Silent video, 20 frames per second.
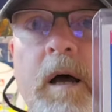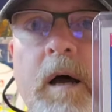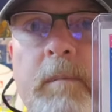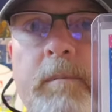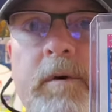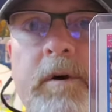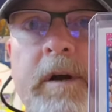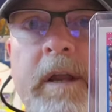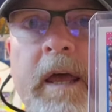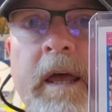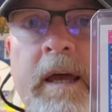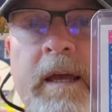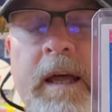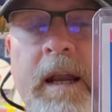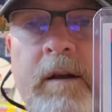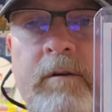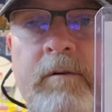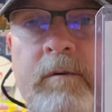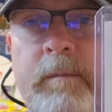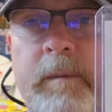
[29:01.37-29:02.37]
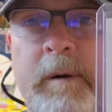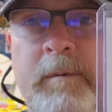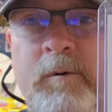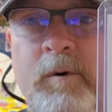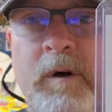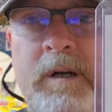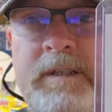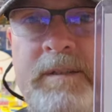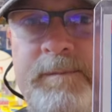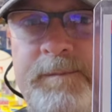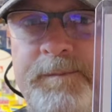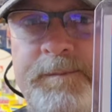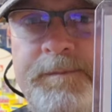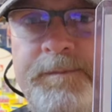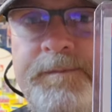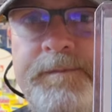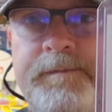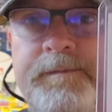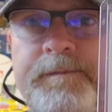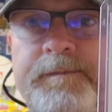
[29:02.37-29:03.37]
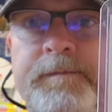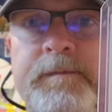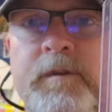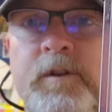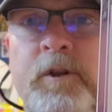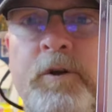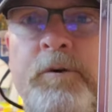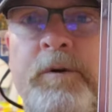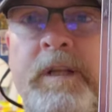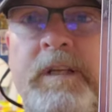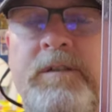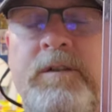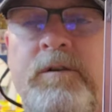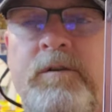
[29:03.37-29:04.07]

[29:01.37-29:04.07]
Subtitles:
Upper Deck. I don't remember what. Looney